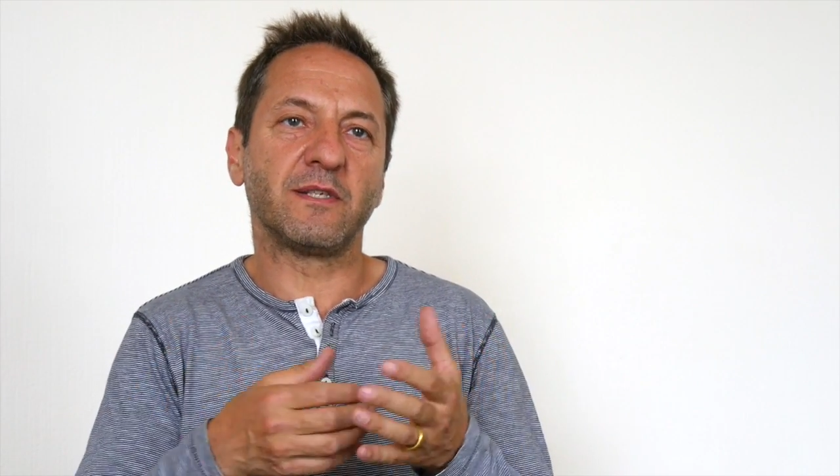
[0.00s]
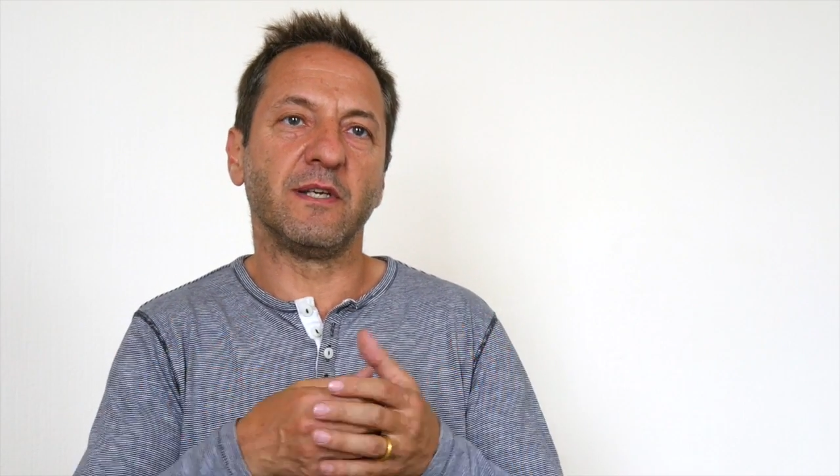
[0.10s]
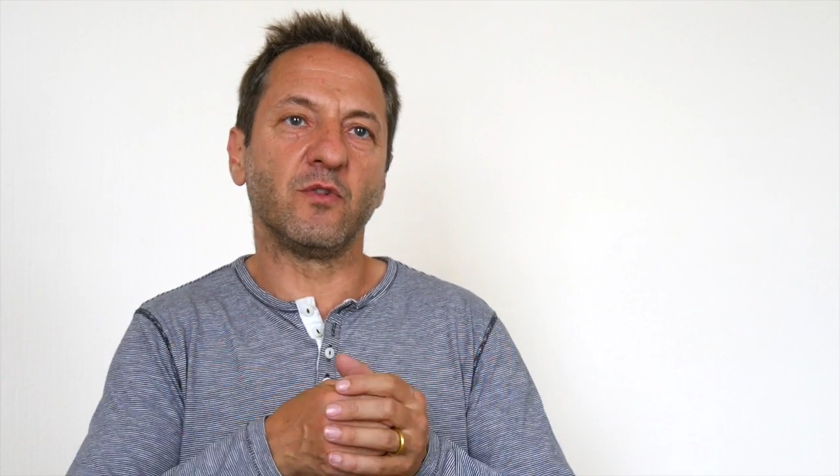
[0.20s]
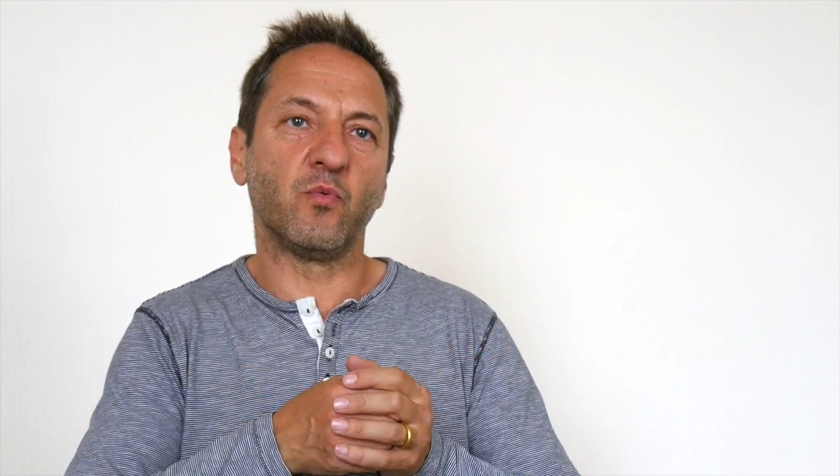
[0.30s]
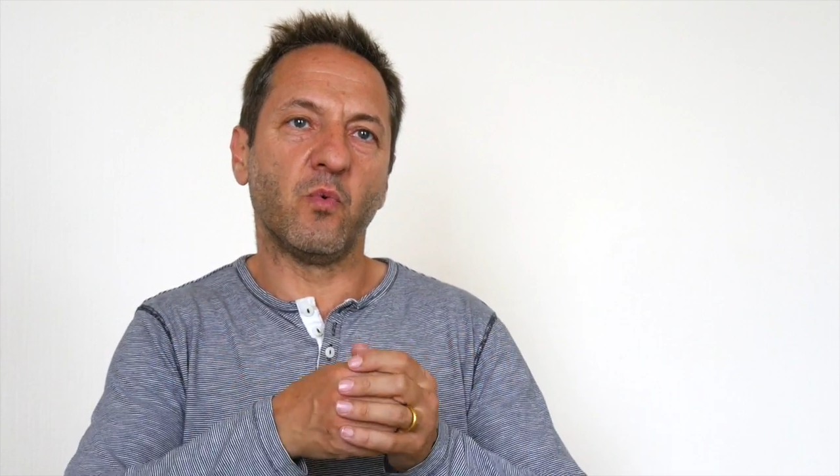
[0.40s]

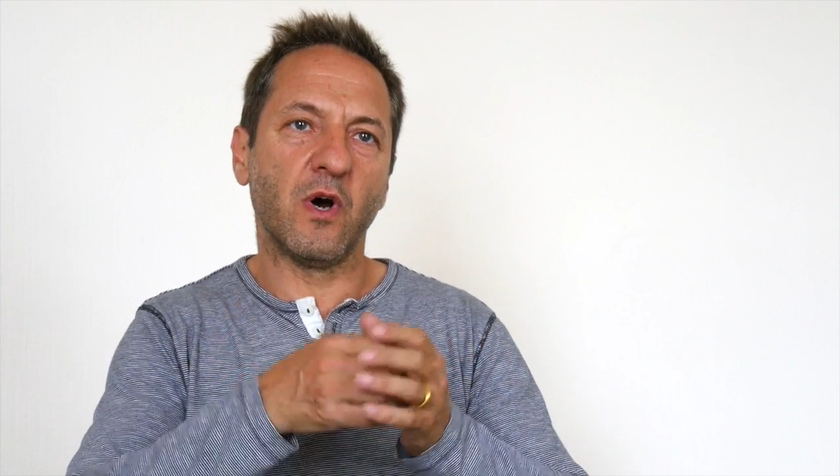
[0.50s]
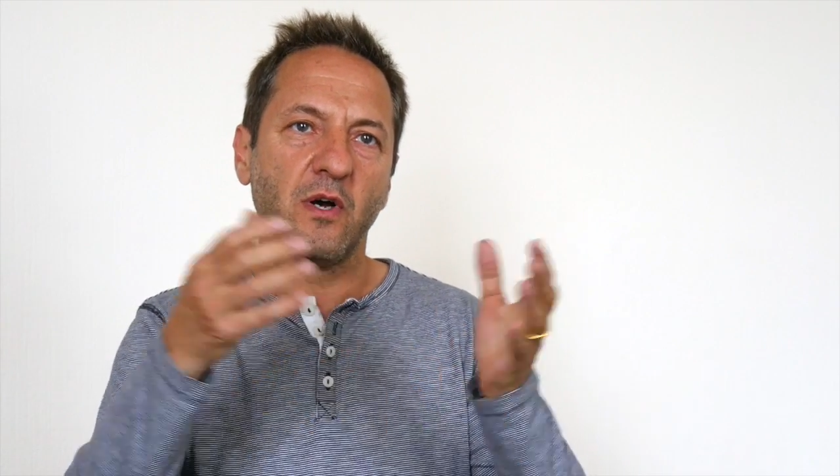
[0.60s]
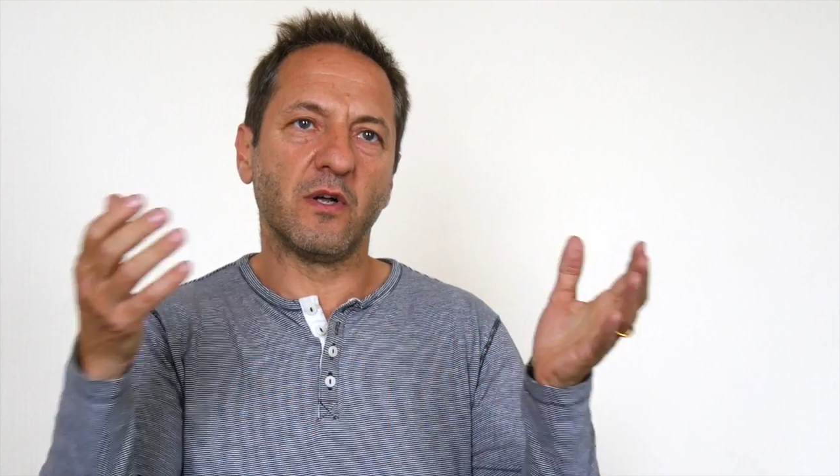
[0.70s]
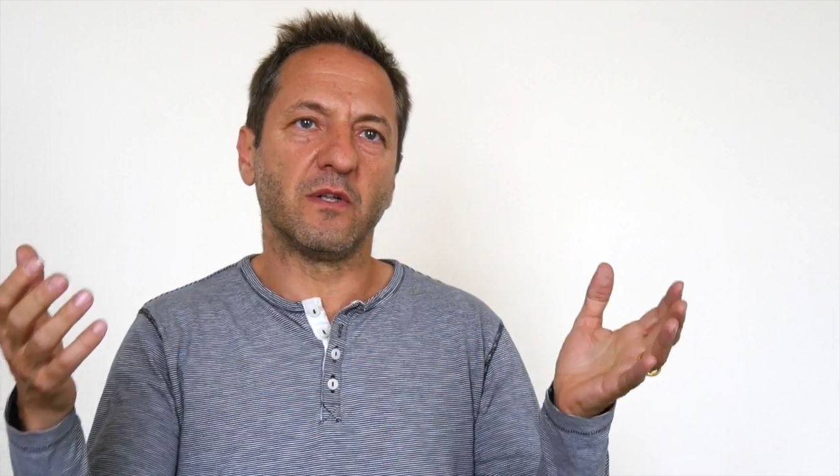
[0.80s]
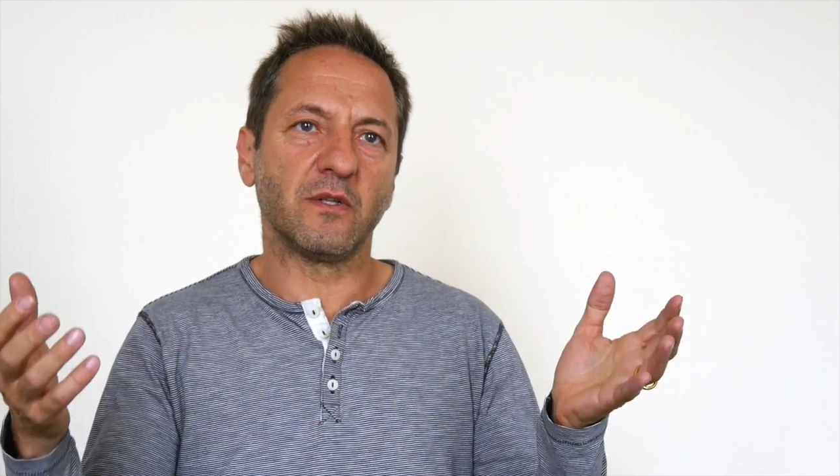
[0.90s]
seeing the
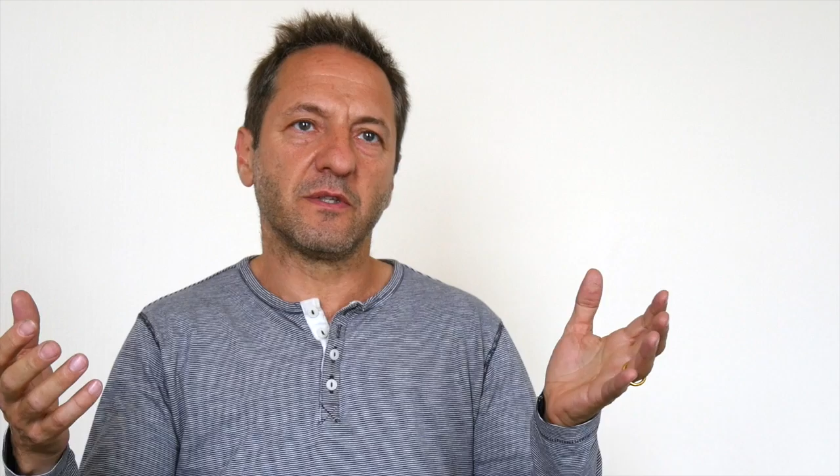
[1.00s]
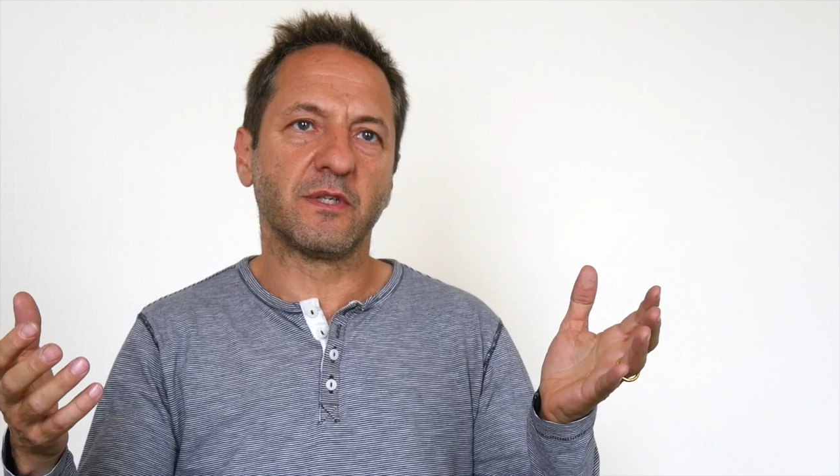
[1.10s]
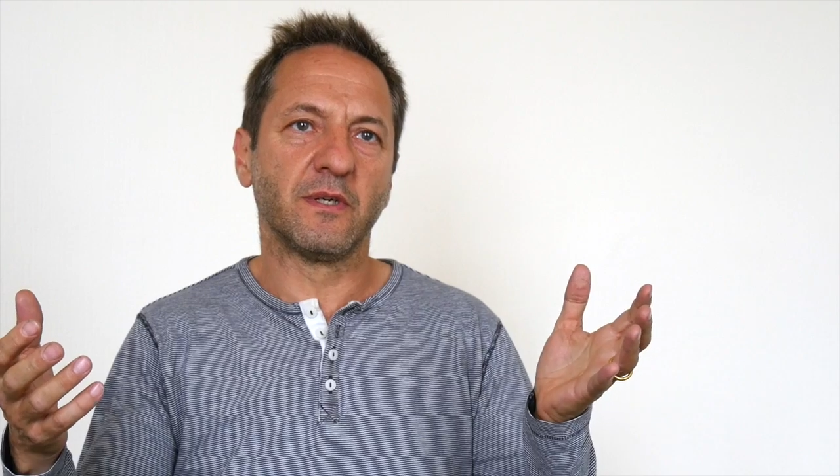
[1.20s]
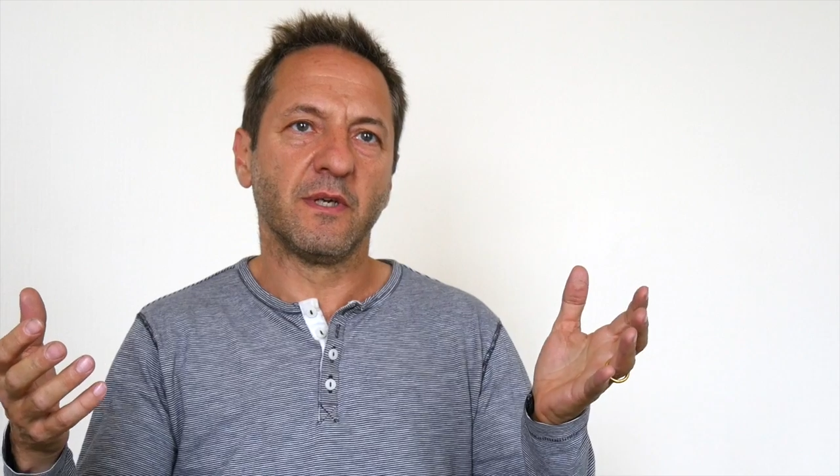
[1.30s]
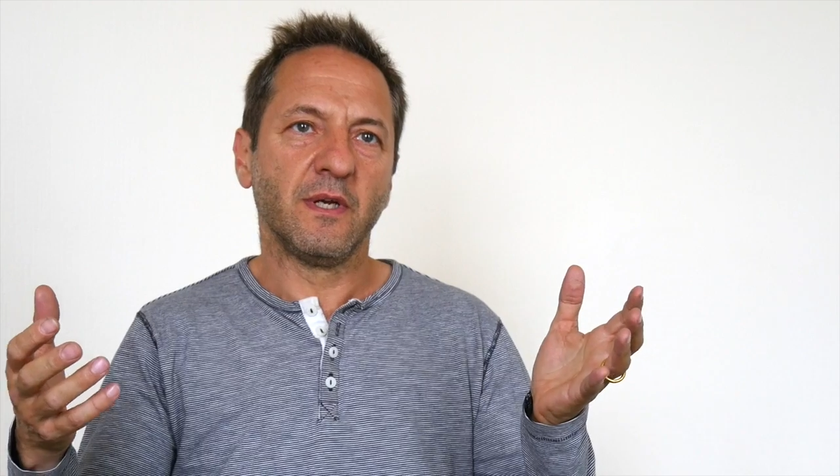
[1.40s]

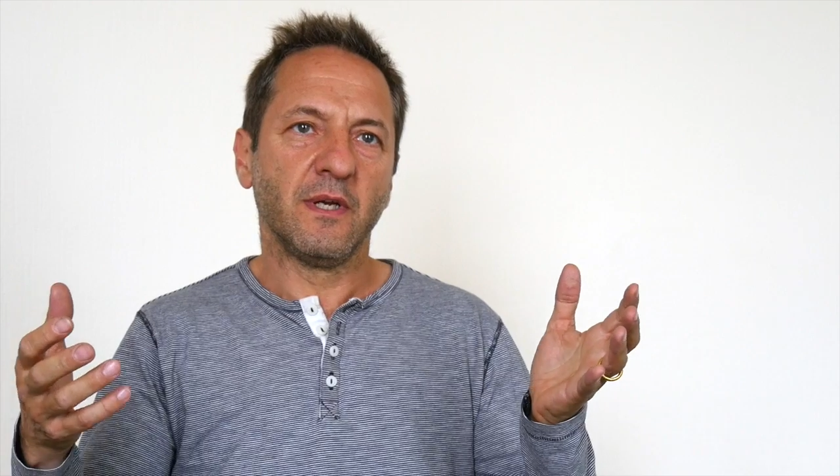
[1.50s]
world